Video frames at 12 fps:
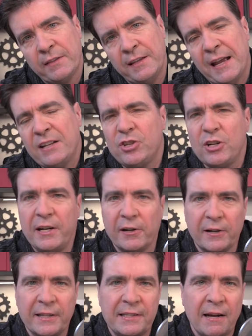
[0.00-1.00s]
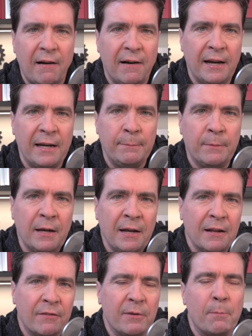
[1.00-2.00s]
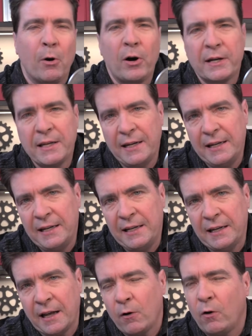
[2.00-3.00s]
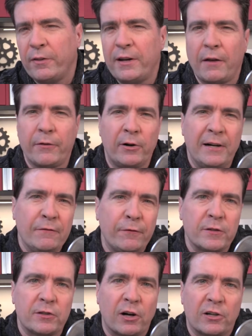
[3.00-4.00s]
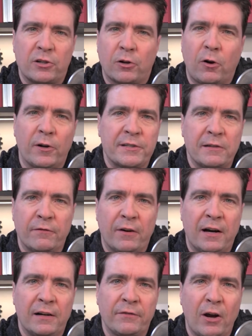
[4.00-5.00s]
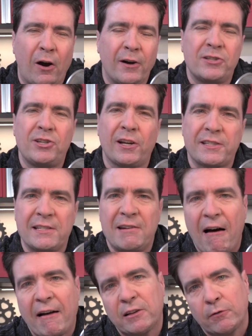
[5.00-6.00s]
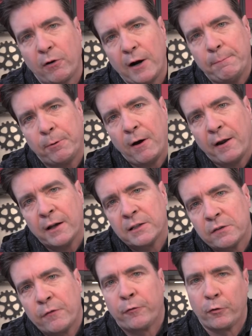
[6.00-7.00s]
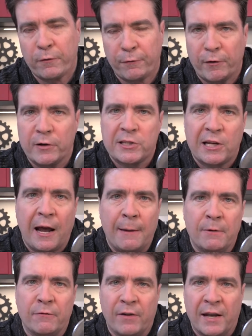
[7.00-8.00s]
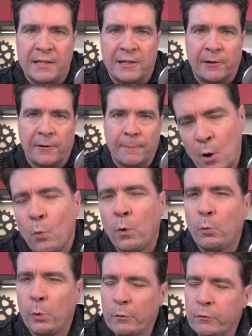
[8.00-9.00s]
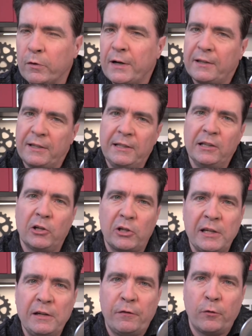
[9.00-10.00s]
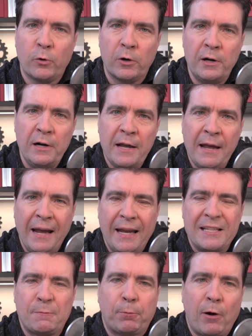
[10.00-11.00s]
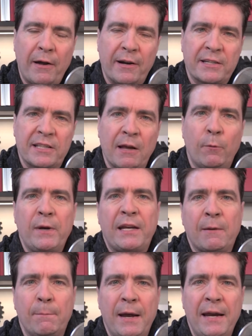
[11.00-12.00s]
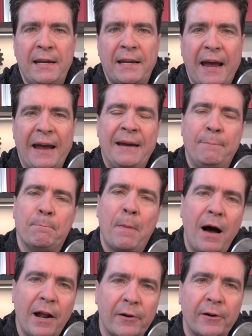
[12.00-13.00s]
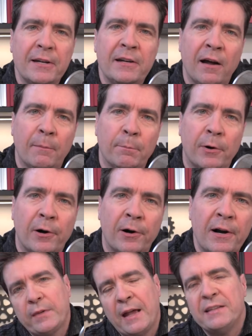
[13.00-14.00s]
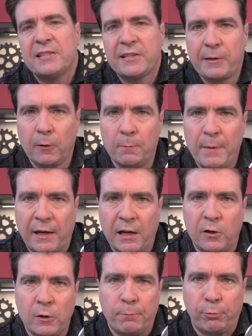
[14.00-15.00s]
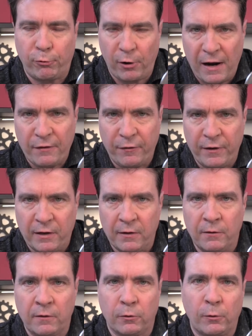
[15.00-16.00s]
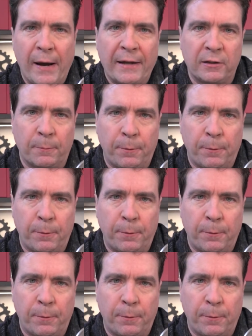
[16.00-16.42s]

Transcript: The engineering time, the marketing, and all the other infrastructure costs involved are just not the right products for the first-time inventor. What we're really looking for is products that we can make a moderate number and still make a good profit throughout the